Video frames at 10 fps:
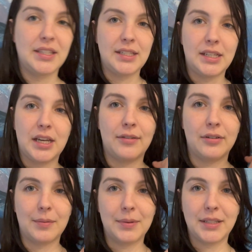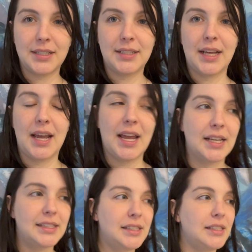to cover up the
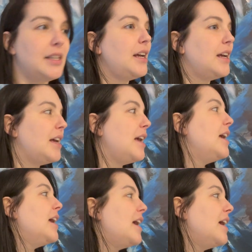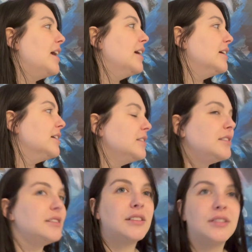titties.
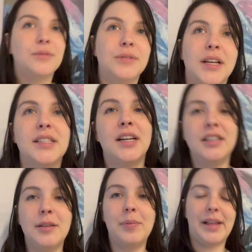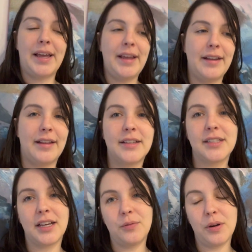And that's kind of the plan. That's
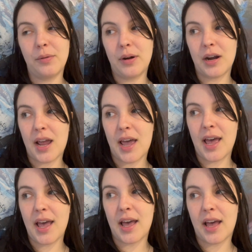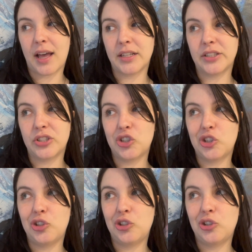kind of where we're at.
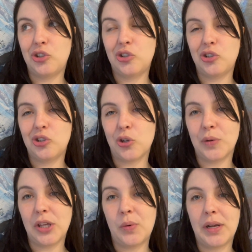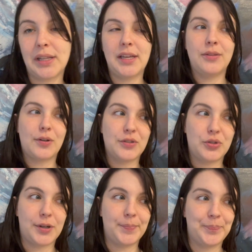So really quickly, thrift
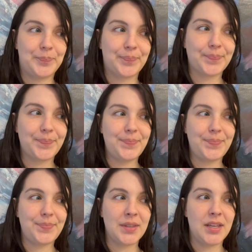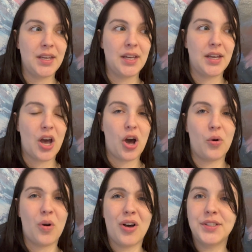store.
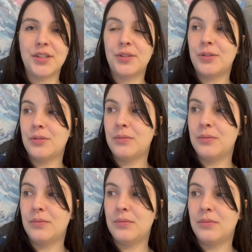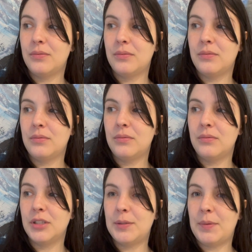Oh, also
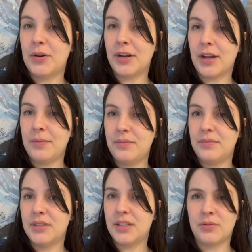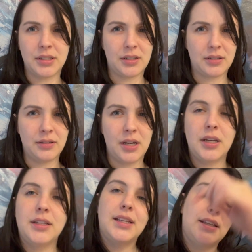spirit gum. Is that what it's called?
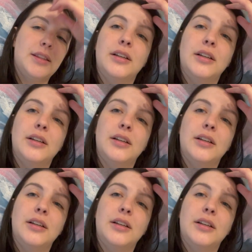It's like the